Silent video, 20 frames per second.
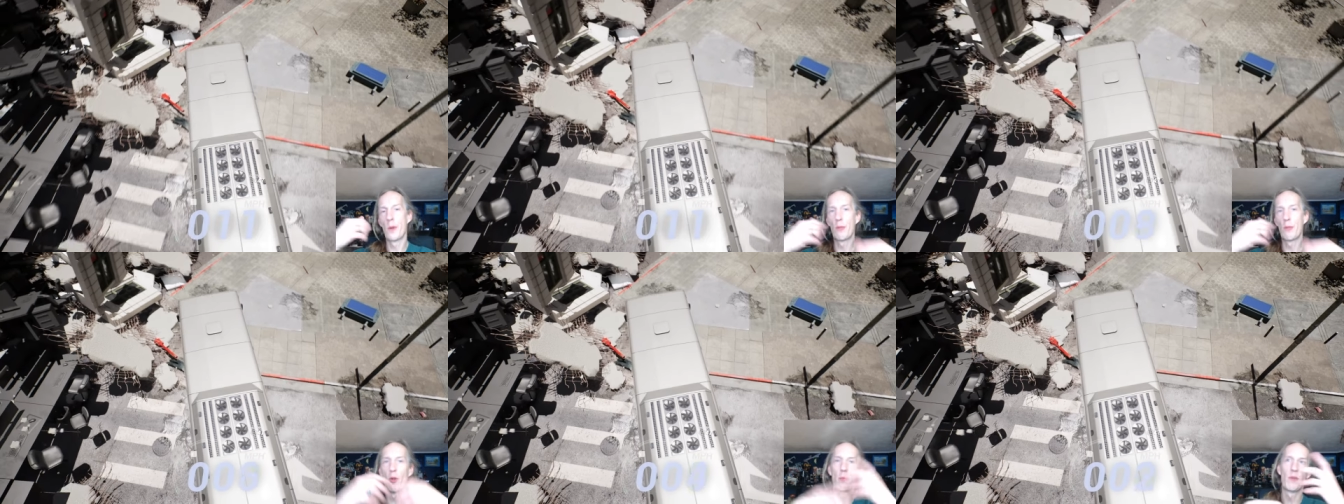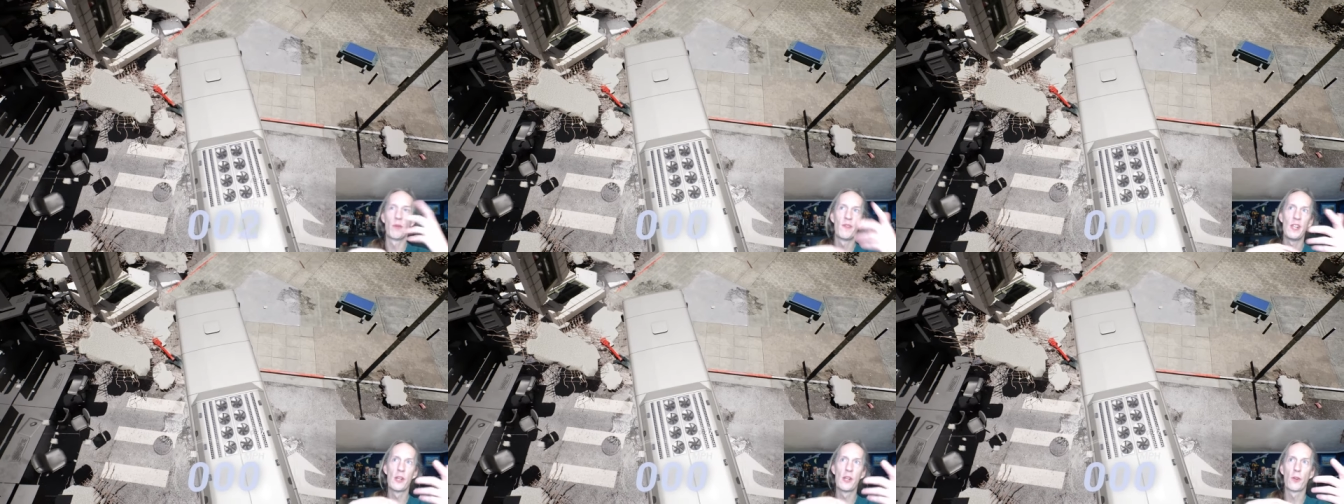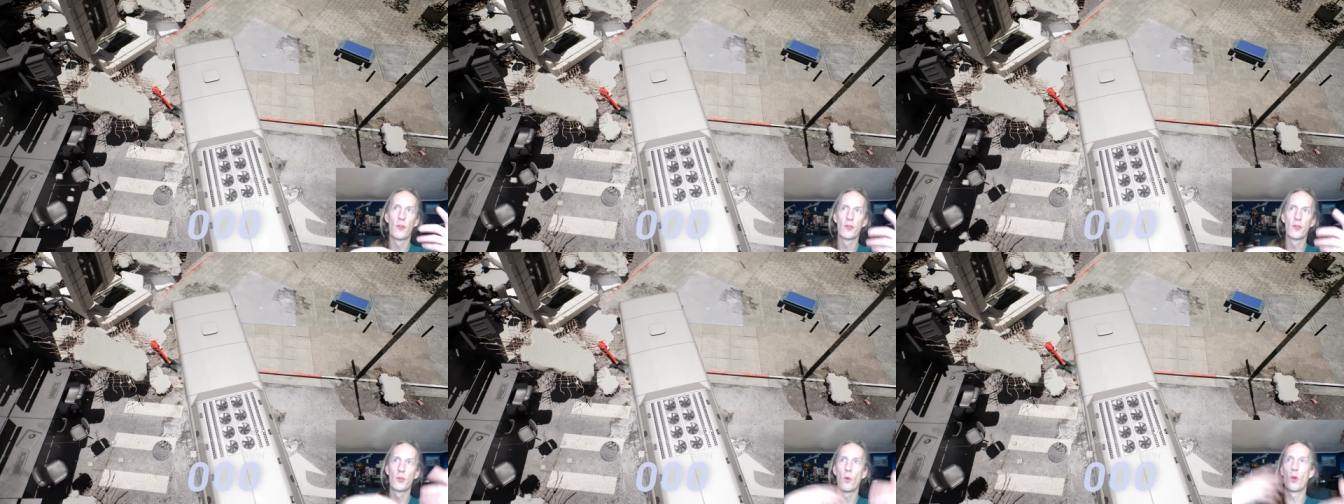build the
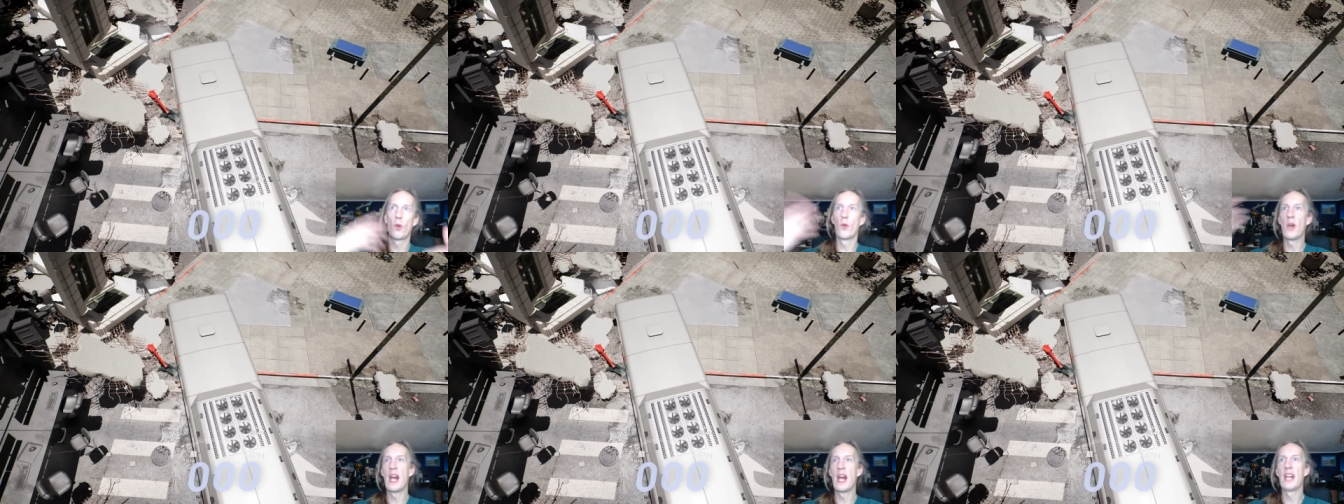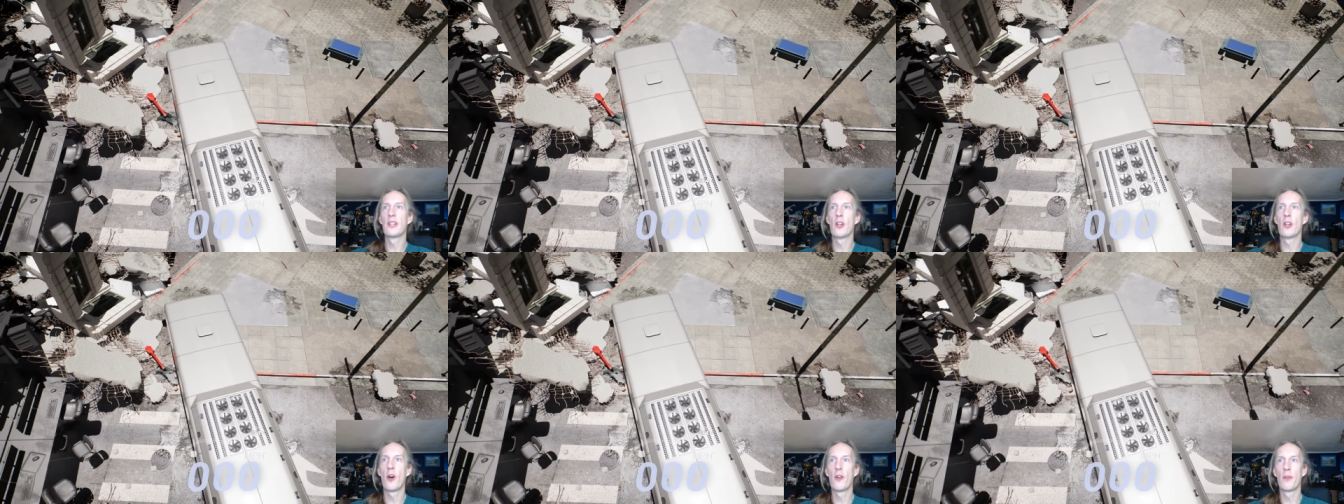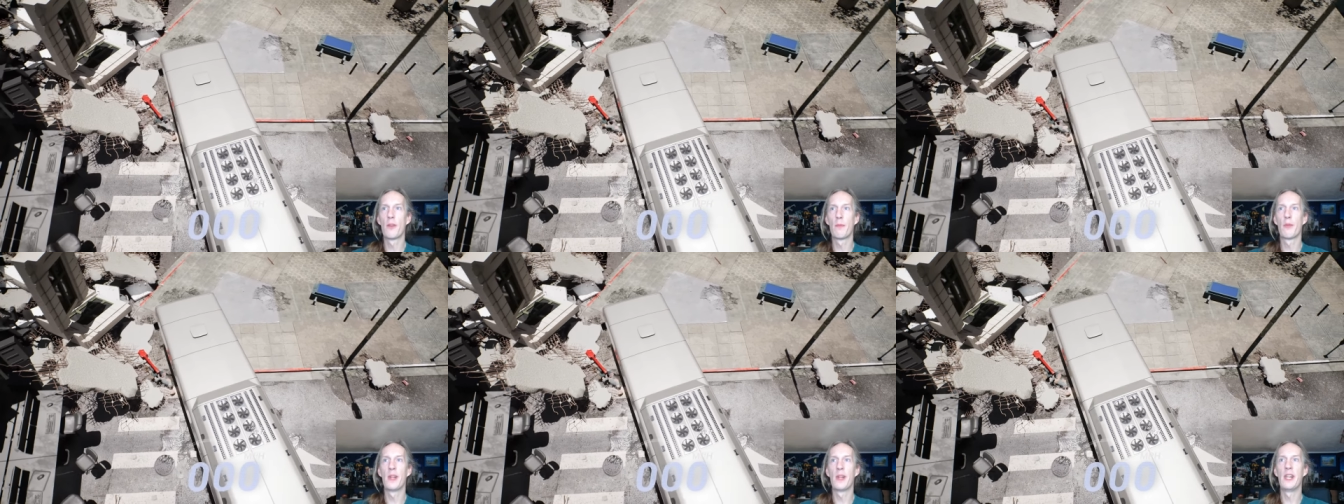vehicles or ragdoll
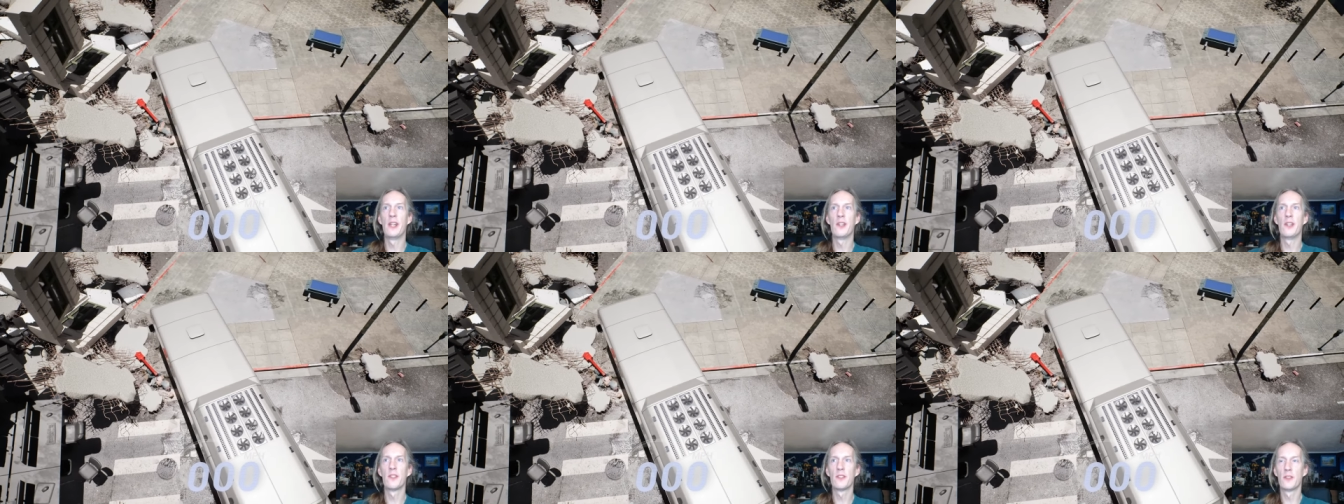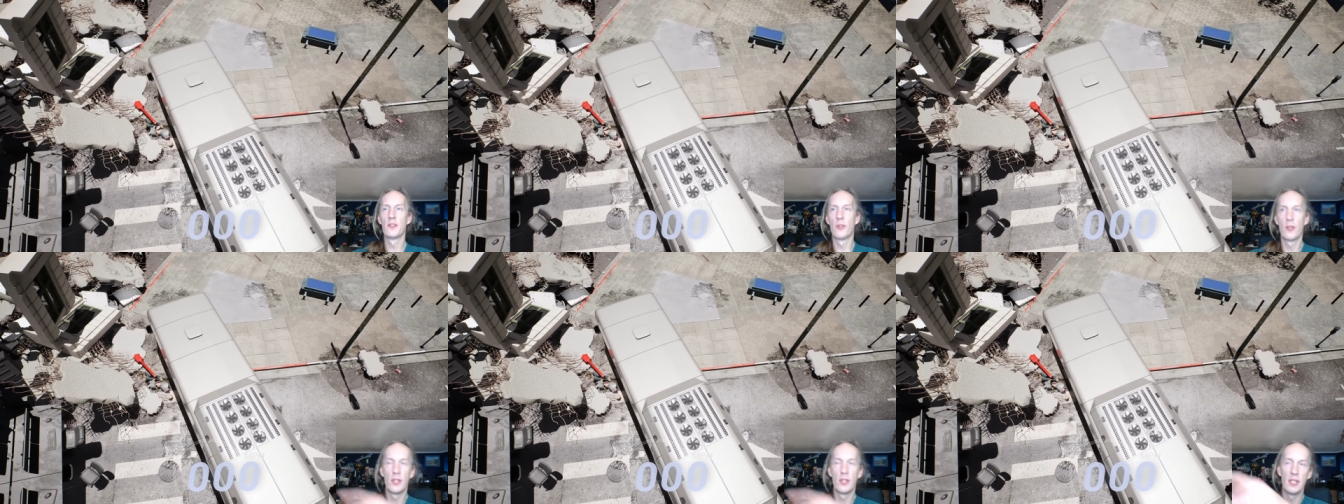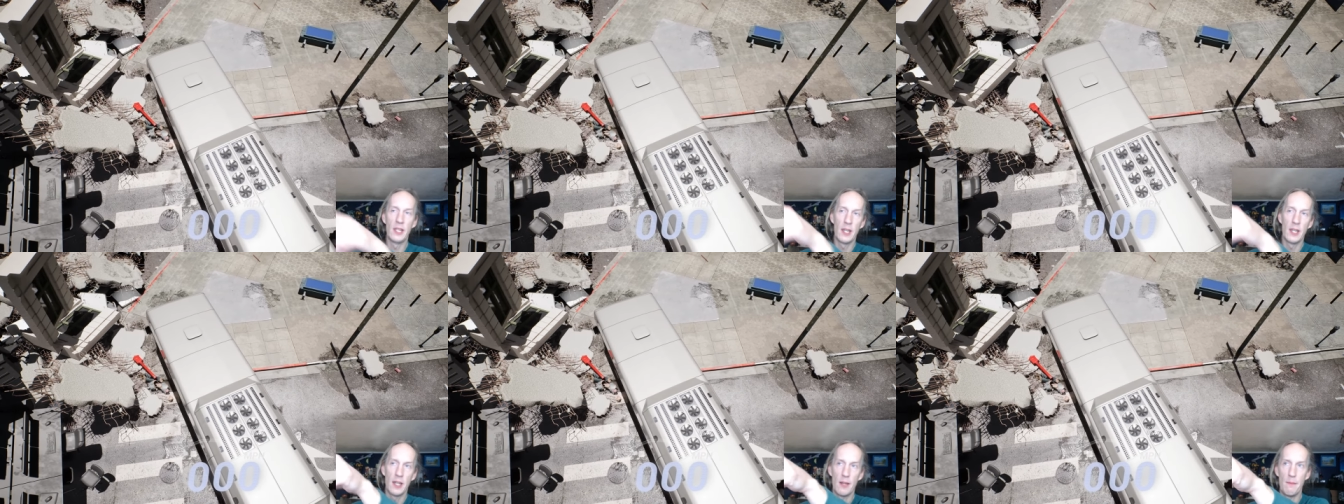the players, or
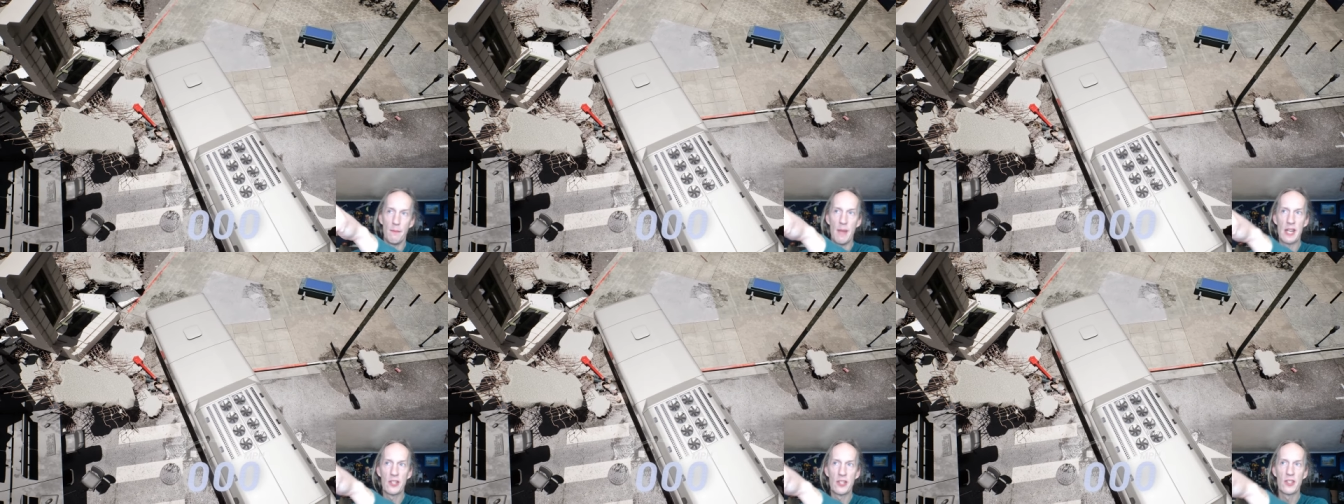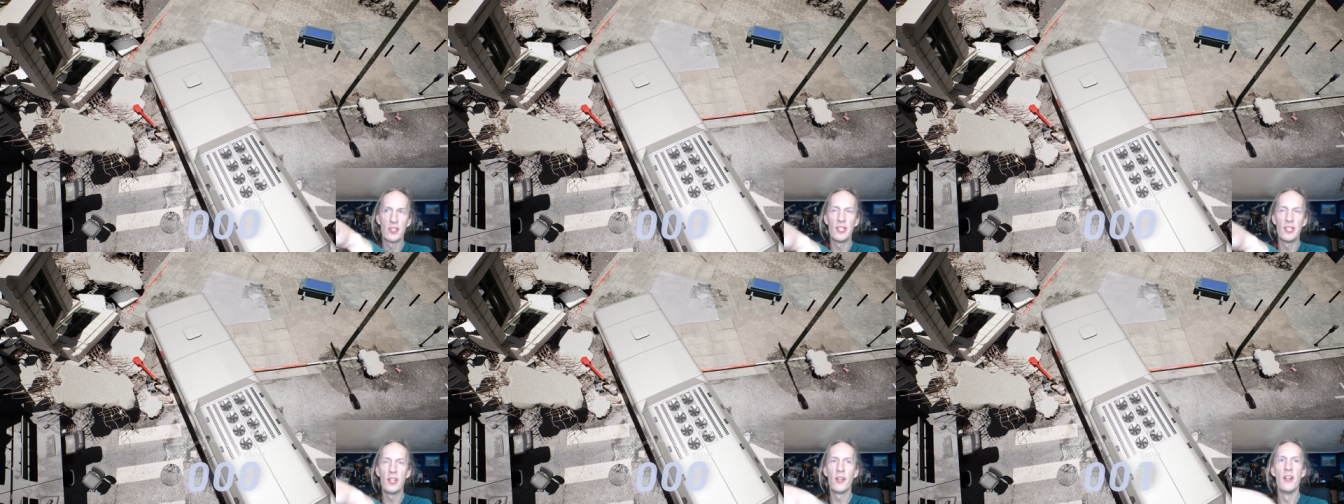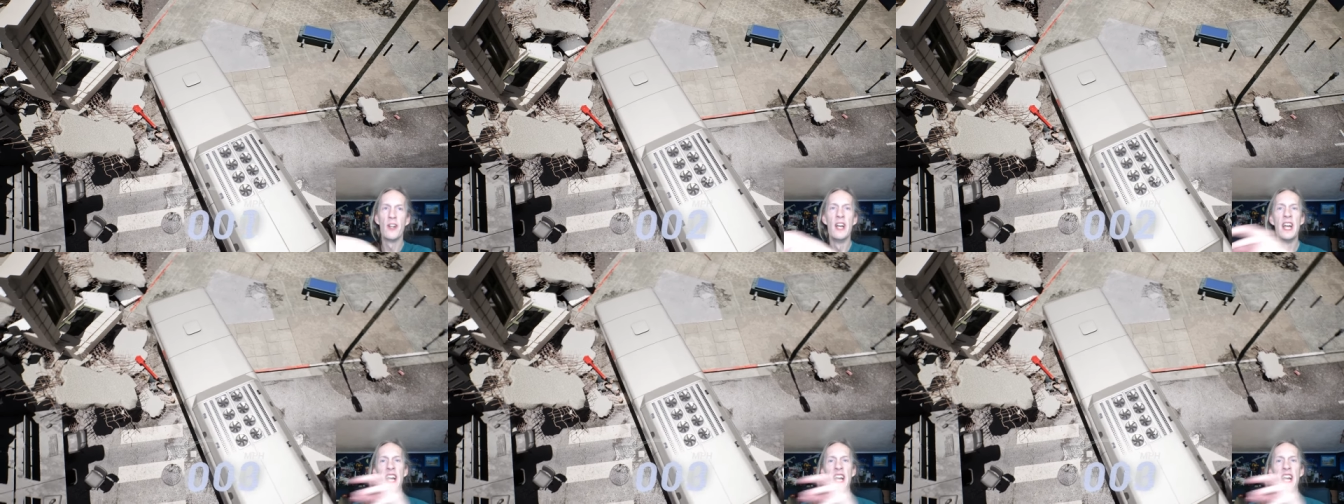the uh, meshes here,